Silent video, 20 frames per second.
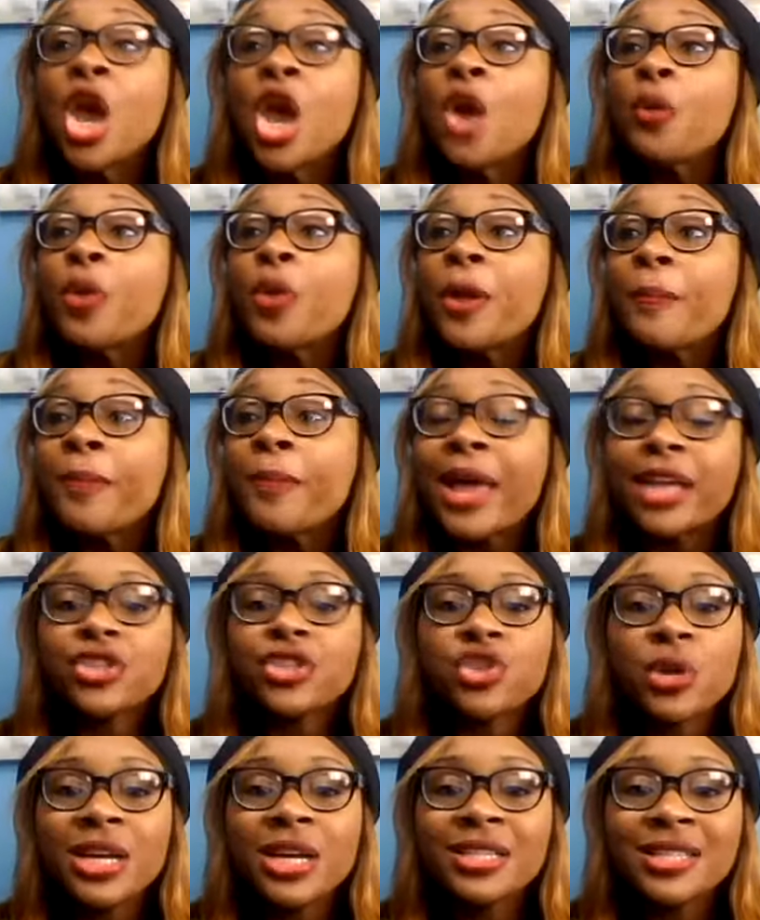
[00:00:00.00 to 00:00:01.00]
with my
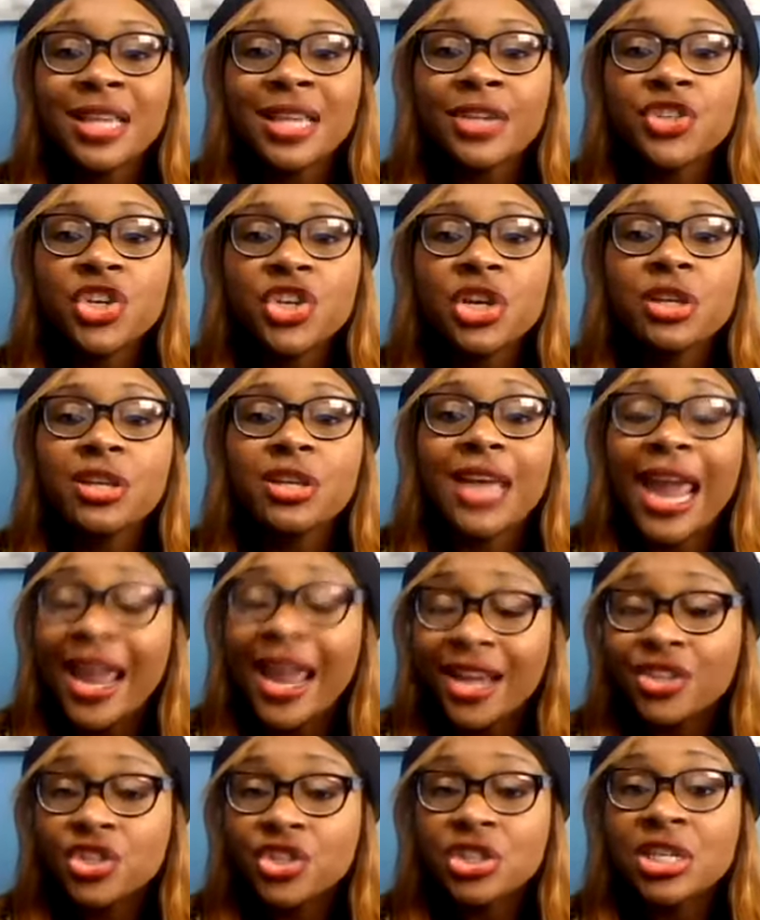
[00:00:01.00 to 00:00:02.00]
translation
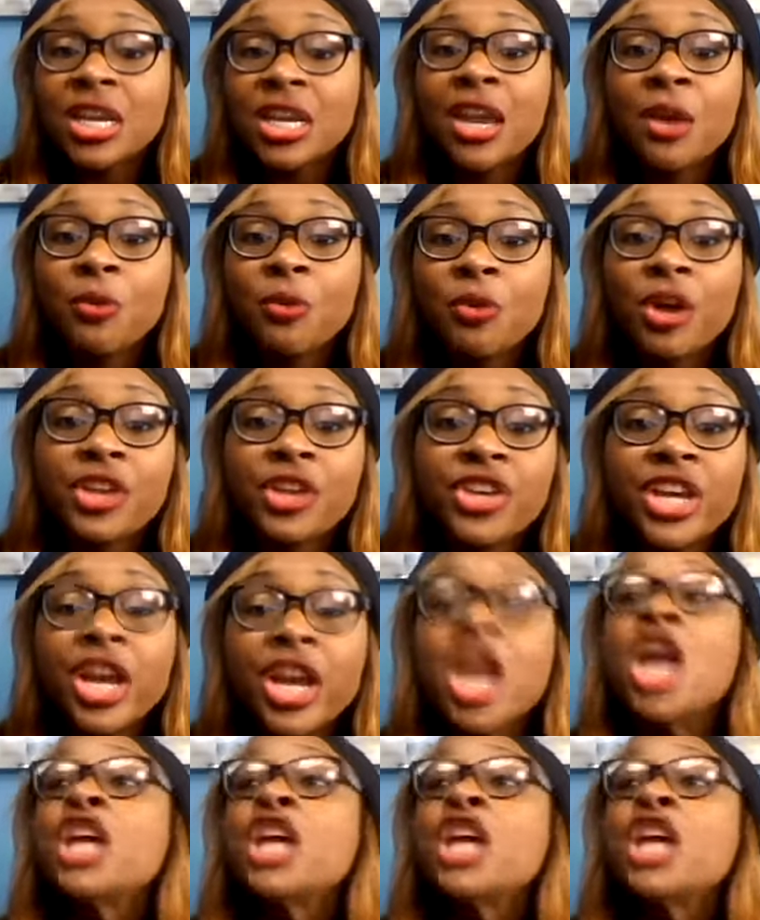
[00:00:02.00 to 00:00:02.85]
agency in 1 year